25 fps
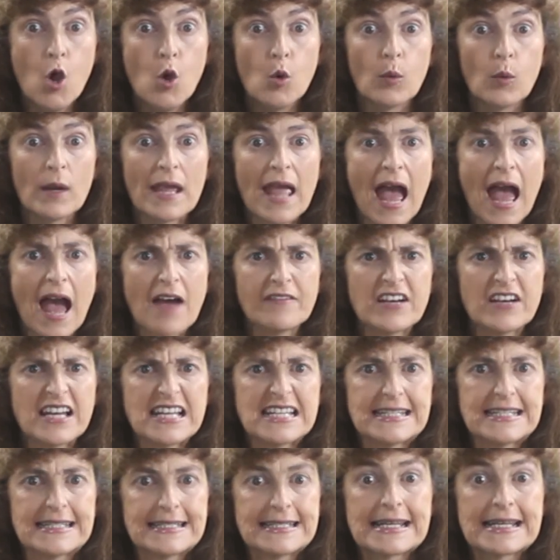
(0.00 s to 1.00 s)
We have
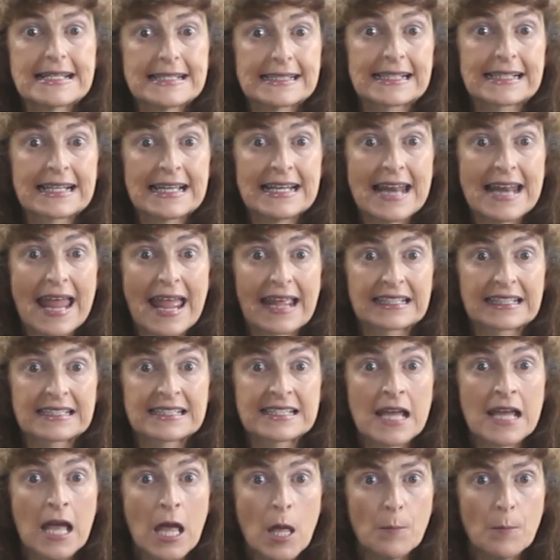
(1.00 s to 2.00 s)
a
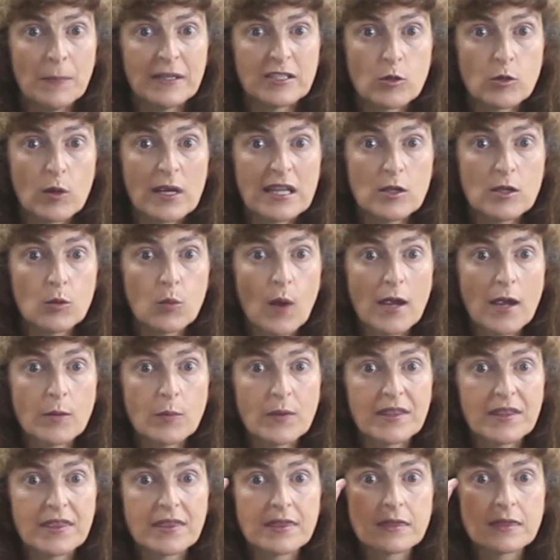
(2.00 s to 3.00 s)
disconnect between the way
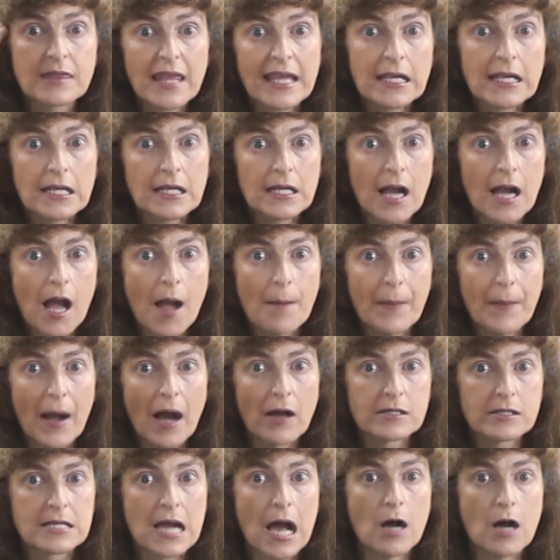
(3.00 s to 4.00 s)
we think
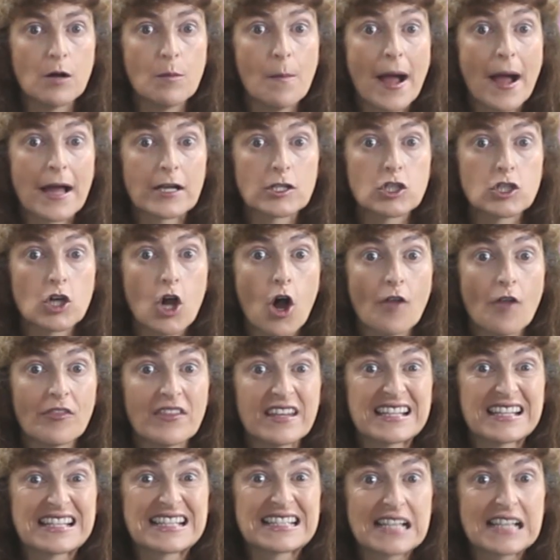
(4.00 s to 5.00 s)
about how much on
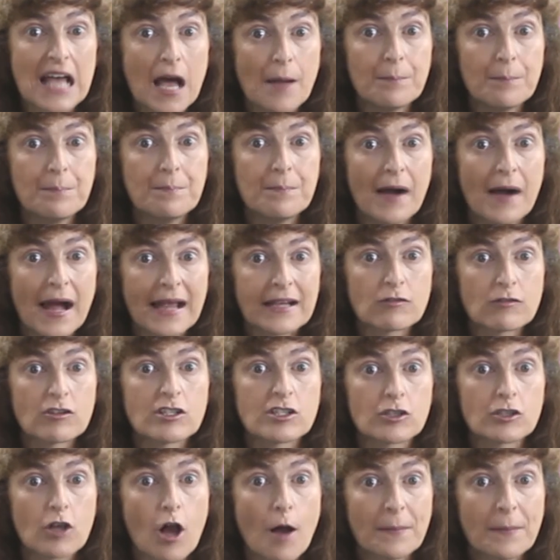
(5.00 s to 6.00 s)
the
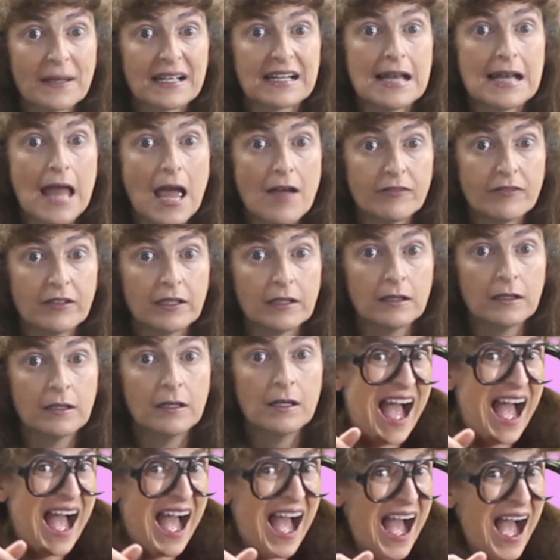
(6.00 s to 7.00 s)
submicroscopic level,
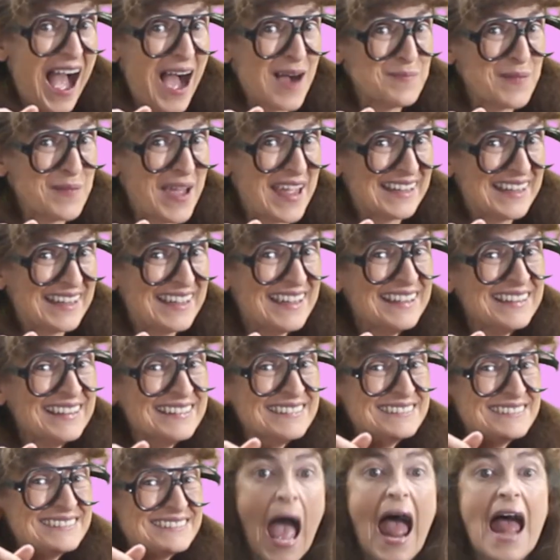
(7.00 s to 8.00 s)
how many,
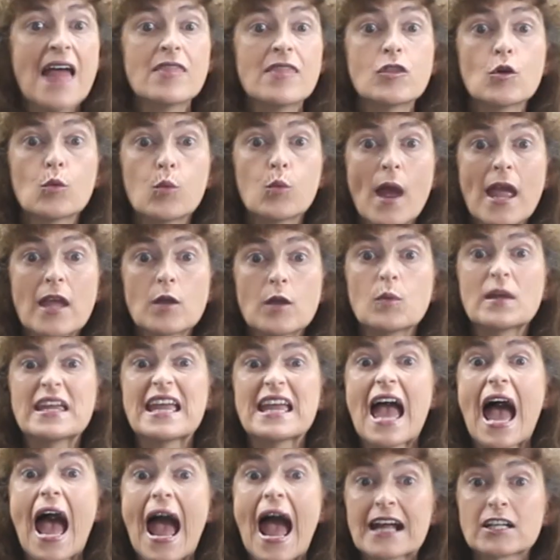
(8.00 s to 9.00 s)
and the way we
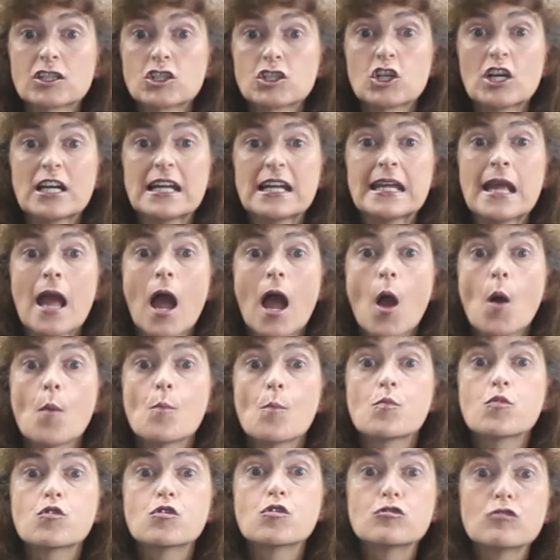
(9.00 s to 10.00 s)
actually
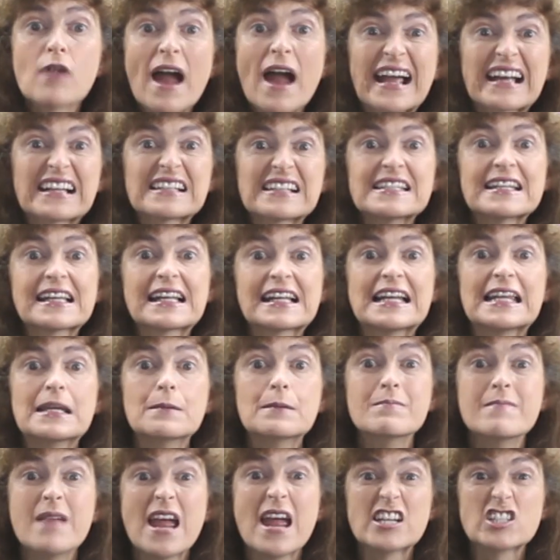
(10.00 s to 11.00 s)
practically
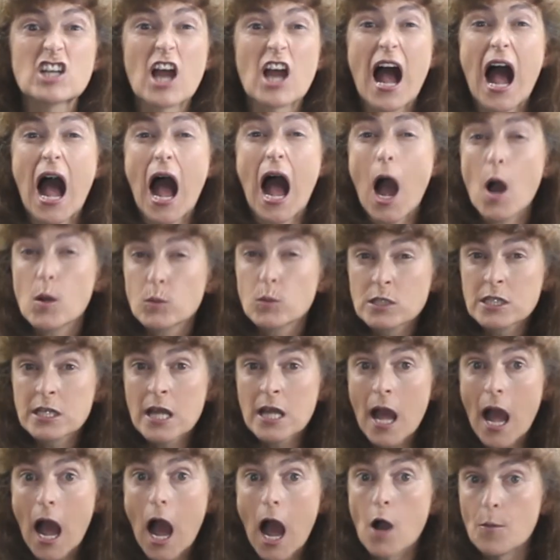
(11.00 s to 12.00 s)
measure out
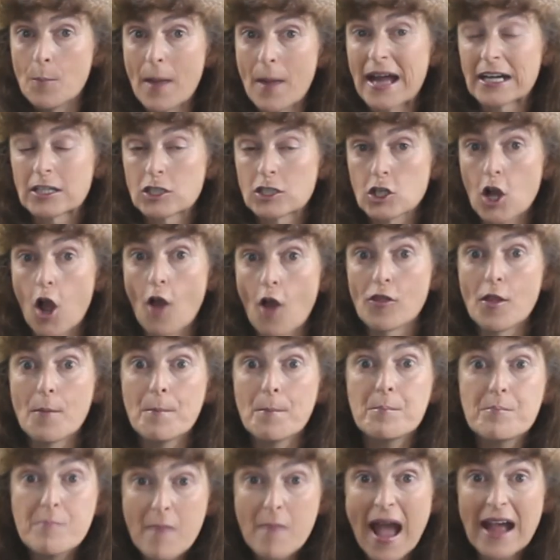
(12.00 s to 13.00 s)
how much on the
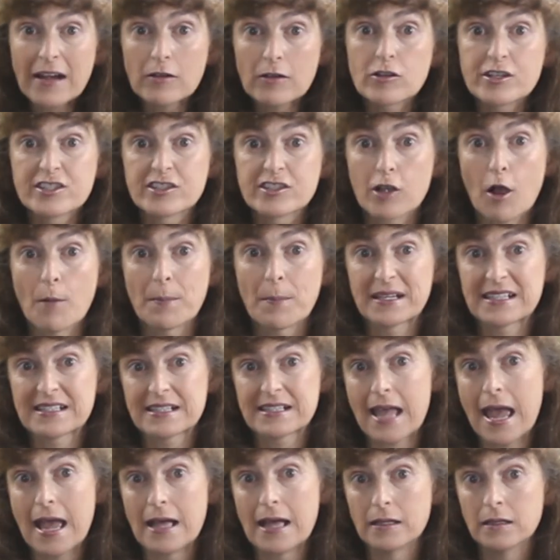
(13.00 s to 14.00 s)
macroscopic
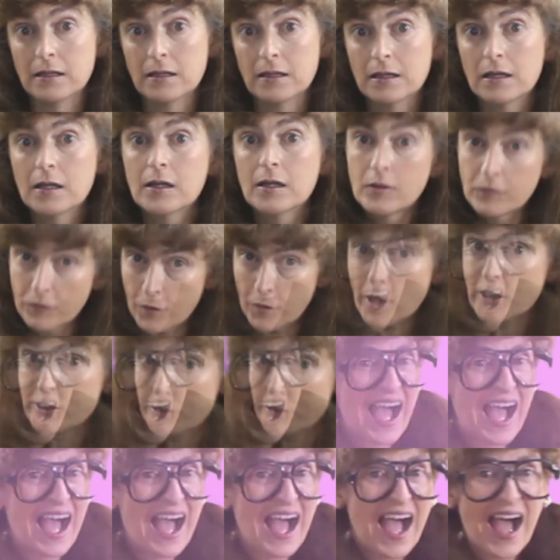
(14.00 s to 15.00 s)
scale. For
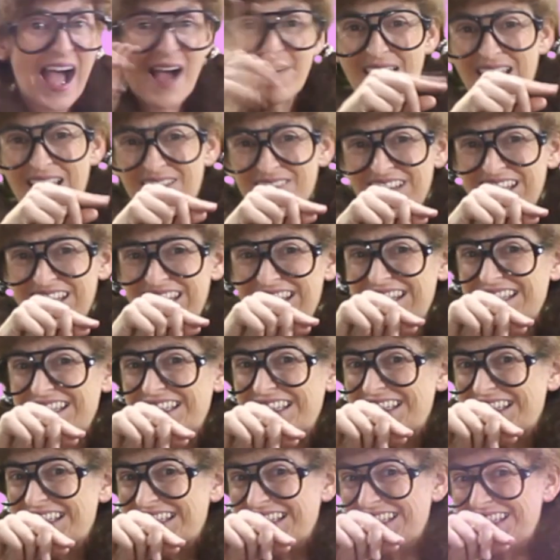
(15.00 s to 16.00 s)
example, how
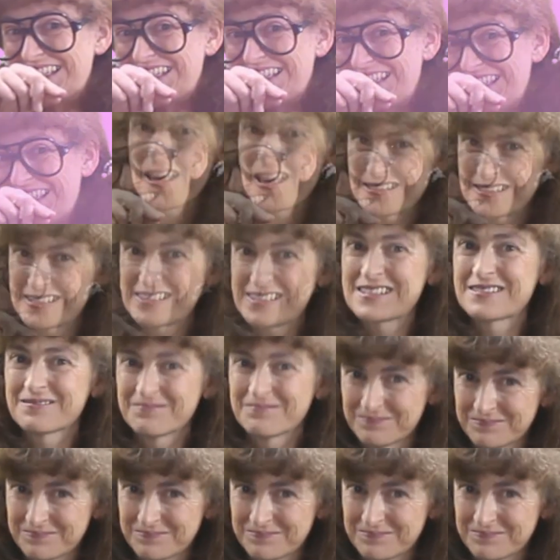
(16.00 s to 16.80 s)
heavy? Yes.